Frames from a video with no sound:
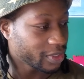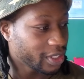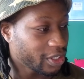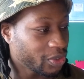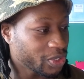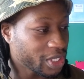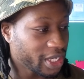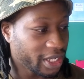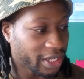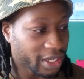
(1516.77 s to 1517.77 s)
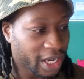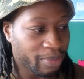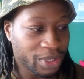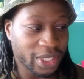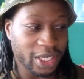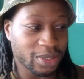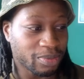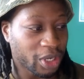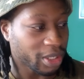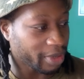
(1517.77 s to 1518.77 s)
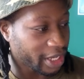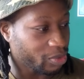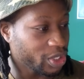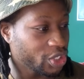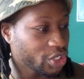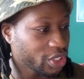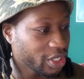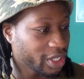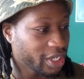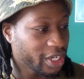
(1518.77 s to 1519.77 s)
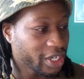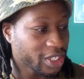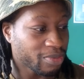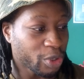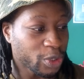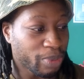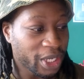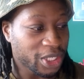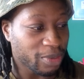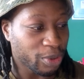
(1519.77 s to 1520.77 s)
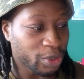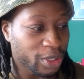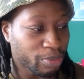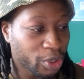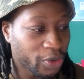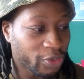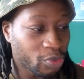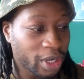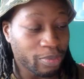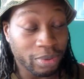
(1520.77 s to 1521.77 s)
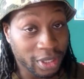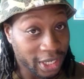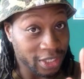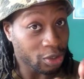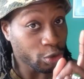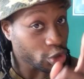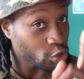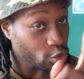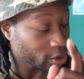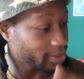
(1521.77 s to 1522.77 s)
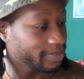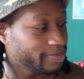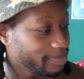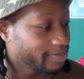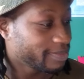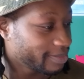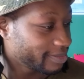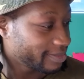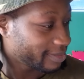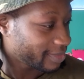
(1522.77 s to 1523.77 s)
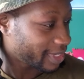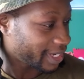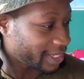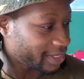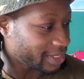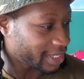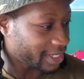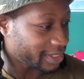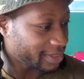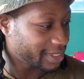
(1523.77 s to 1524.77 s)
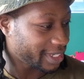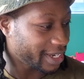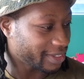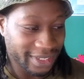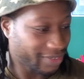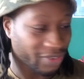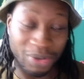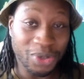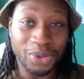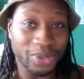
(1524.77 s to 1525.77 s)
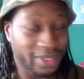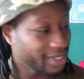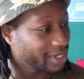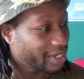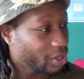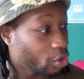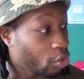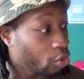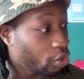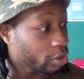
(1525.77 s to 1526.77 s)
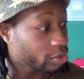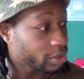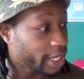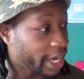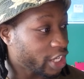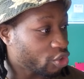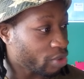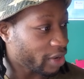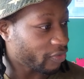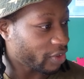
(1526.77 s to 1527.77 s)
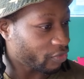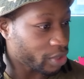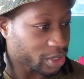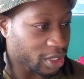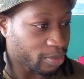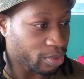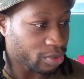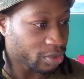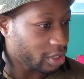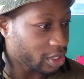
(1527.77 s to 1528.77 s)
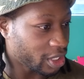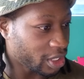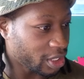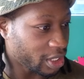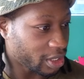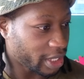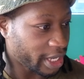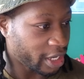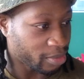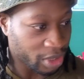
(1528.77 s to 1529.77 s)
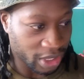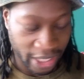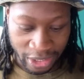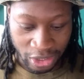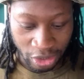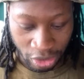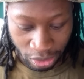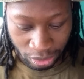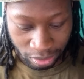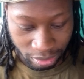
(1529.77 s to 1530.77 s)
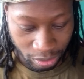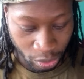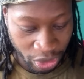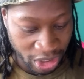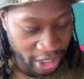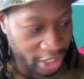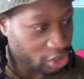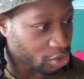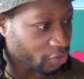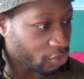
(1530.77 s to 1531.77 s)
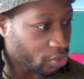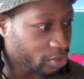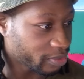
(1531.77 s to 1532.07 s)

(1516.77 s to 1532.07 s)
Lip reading: you'll see here, hypertext markup language, the most basic building block of the web. I told you. And yeah, very cool. Or href, for example, the element that I didn't know what the H stood for.